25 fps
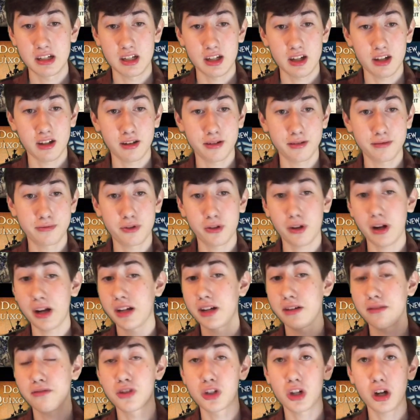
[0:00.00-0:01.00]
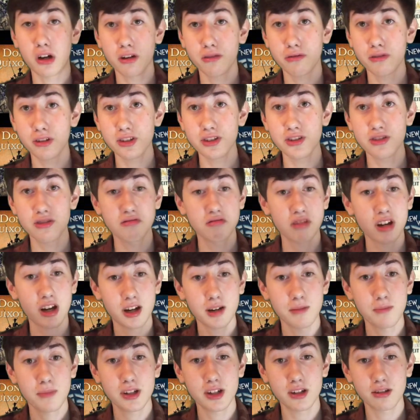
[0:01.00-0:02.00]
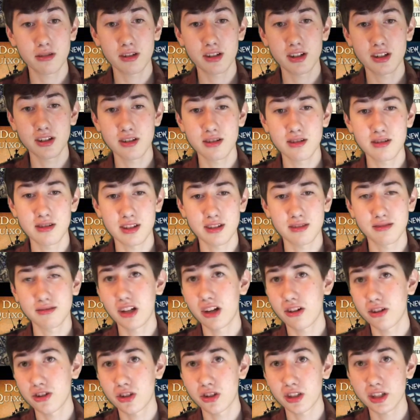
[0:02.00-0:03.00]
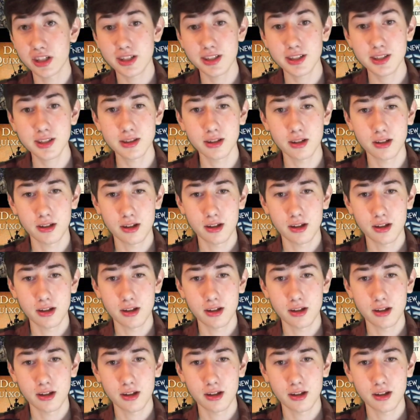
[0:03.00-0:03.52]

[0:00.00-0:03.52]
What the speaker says: a variety of genres, time periods, and countries.